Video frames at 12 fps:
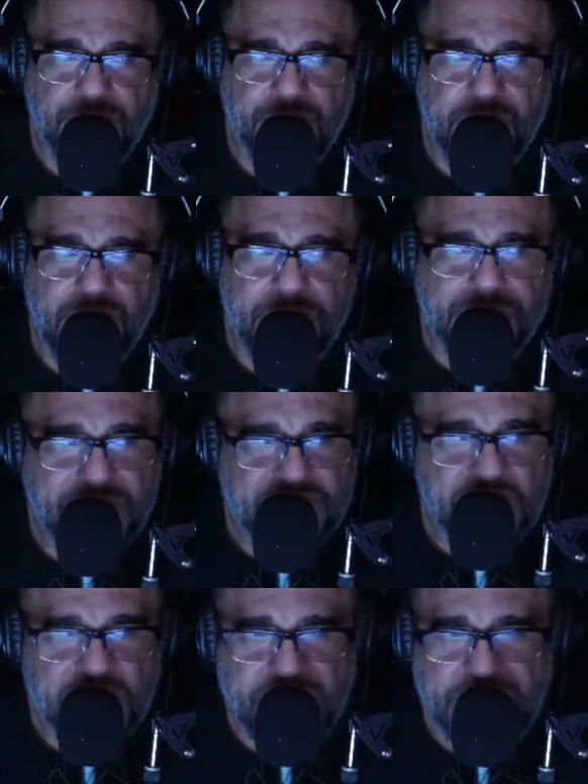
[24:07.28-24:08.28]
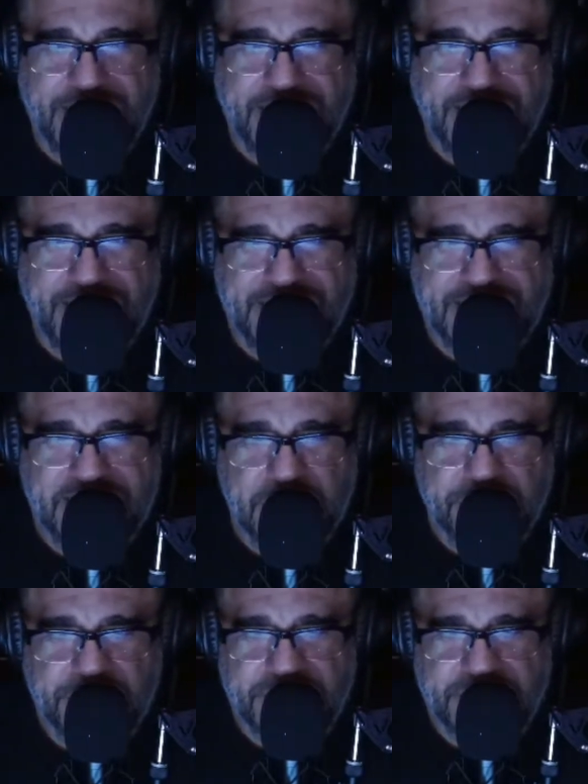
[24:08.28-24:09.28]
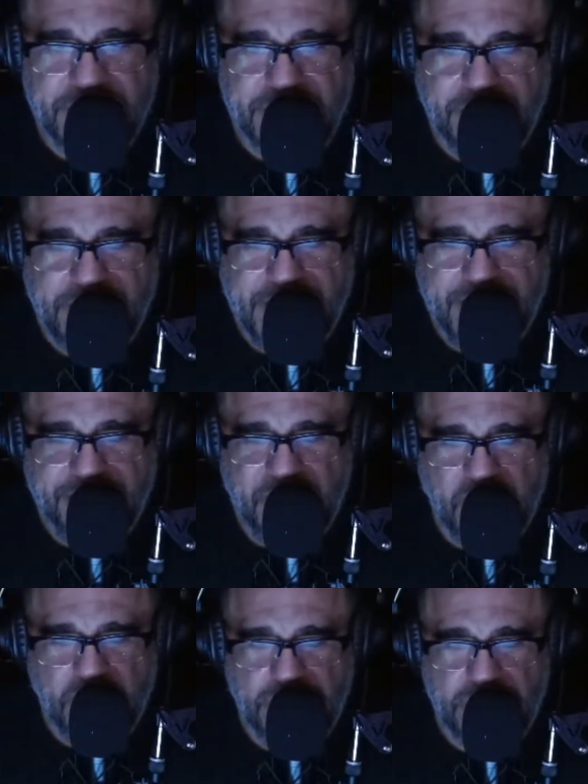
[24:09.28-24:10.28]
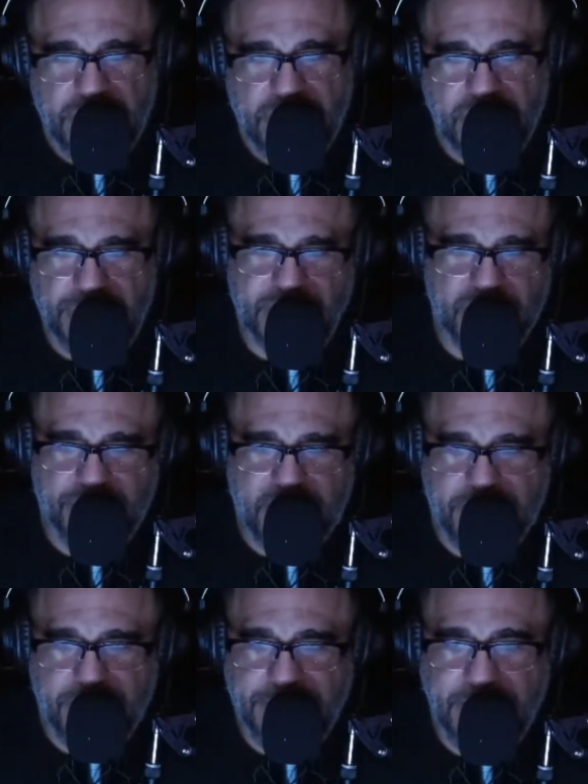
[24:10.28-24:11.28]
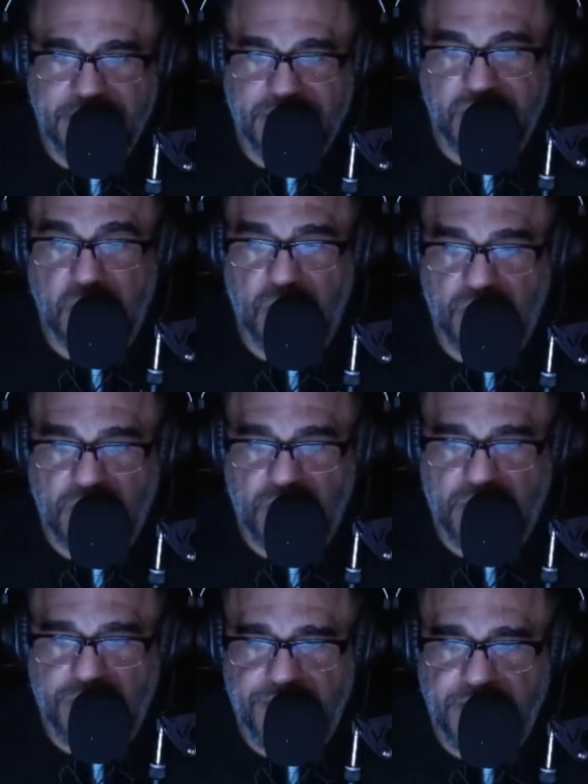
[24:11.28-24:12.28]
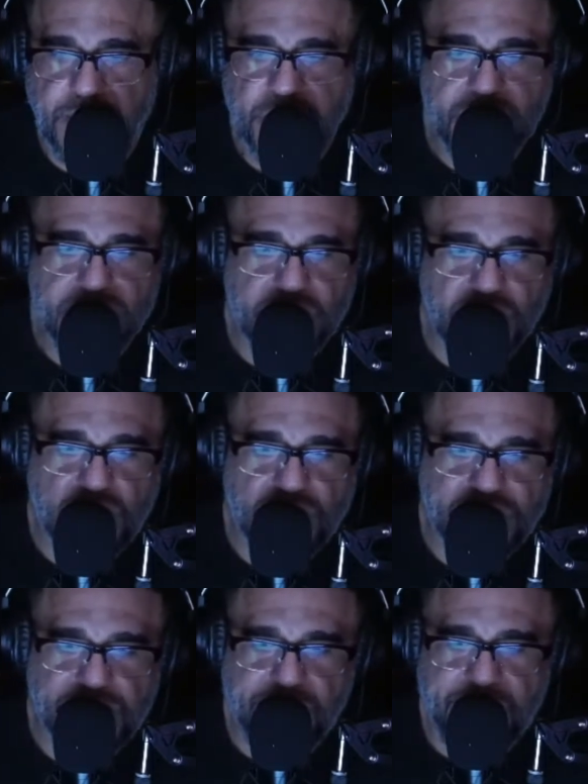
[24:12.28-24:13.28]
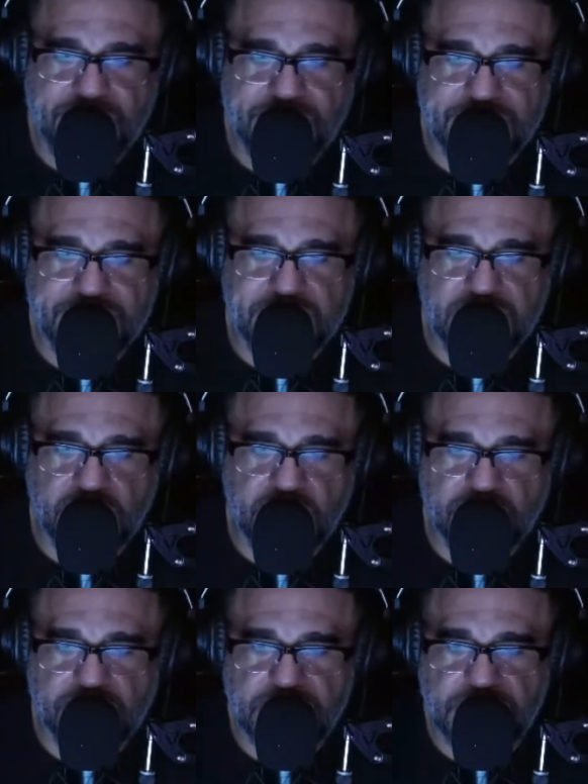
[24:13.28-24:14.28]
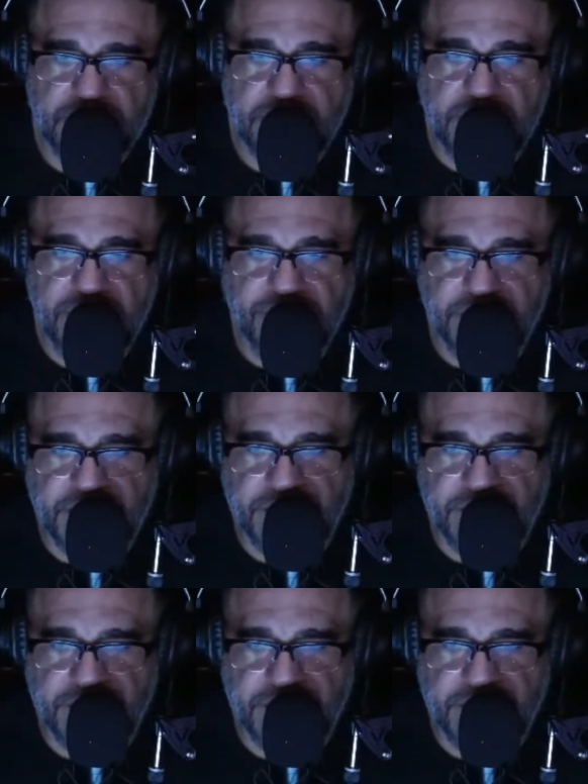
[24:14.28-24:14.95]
I believe Trump got like 18% of the black vote, which is probably historical. Salute, Ms. Brown. I see you. Good evening.